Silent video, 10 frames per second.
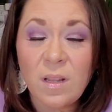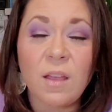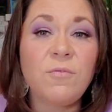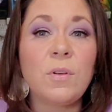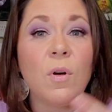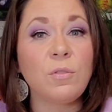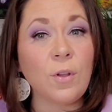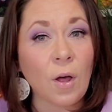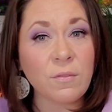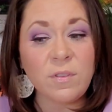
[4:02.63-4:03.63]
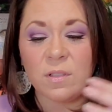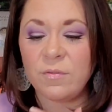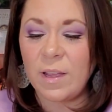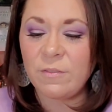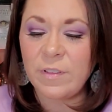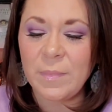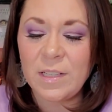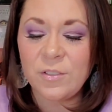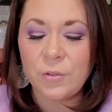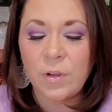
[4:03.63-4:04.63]
I feel a lot of the Divine
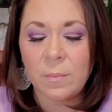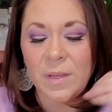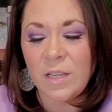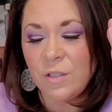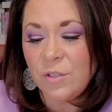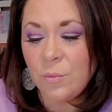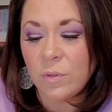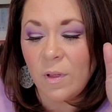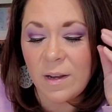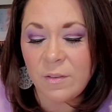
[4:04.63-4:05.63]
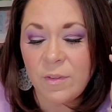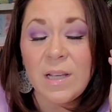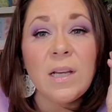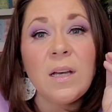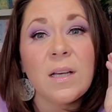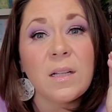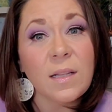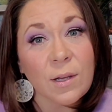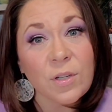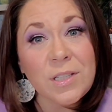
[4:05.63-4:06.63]
Feminines are coming into a lot of
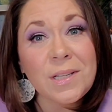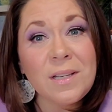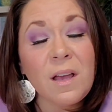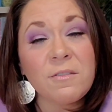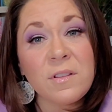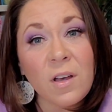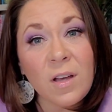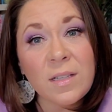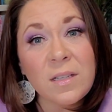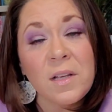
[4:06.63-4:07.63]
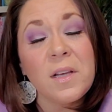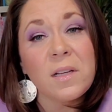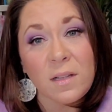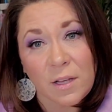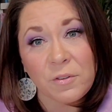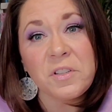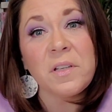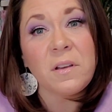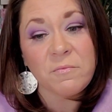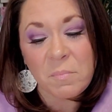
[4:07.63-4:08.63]
clarity of thought,
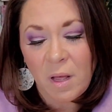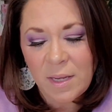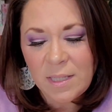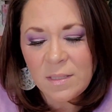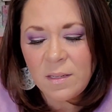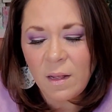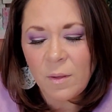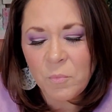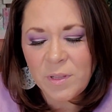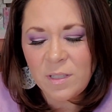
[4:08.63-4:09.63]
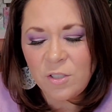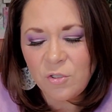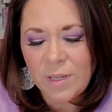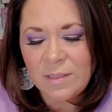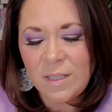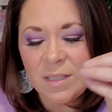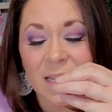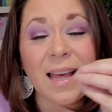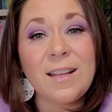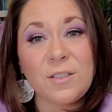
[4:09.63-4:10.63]
clarity of mind with these transits
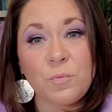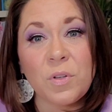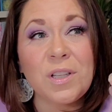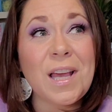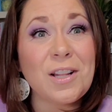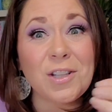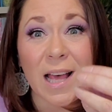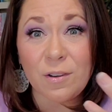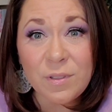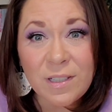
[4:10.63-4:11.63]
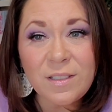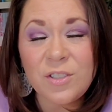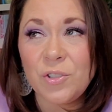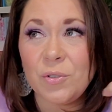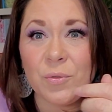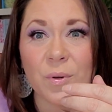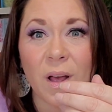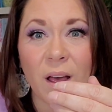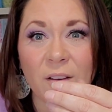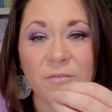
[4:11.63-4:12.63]
that has really allowed us to
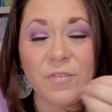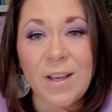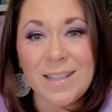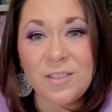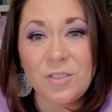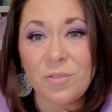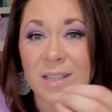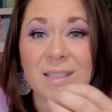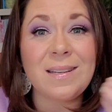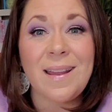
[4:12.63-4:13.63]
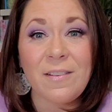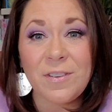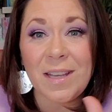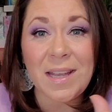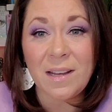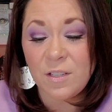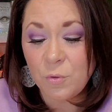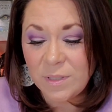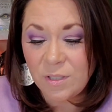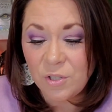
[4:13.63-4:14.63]
find the strength to navigate any
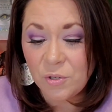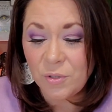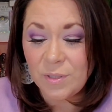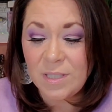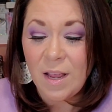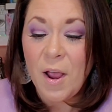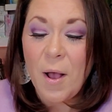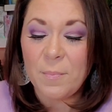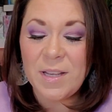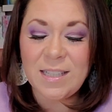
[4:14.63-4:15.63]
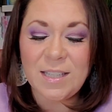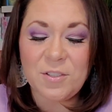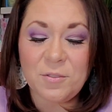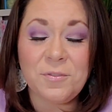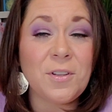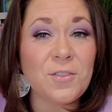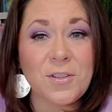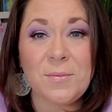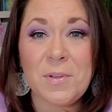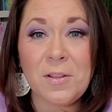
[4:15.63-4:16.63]
twists and turns, because I do feel there's
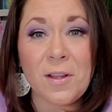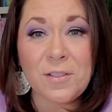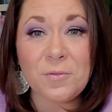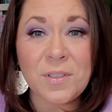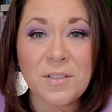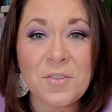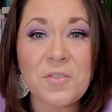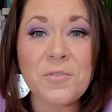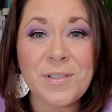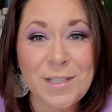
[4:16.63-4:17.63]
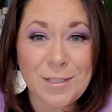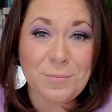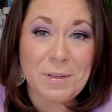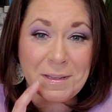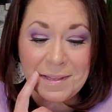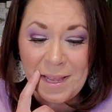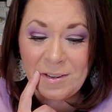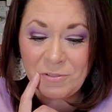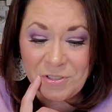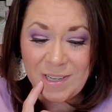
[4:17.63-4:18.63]
going to be a lot of twists and turns this week in the
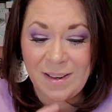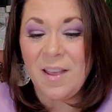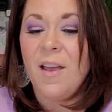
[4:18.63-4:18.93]
energy.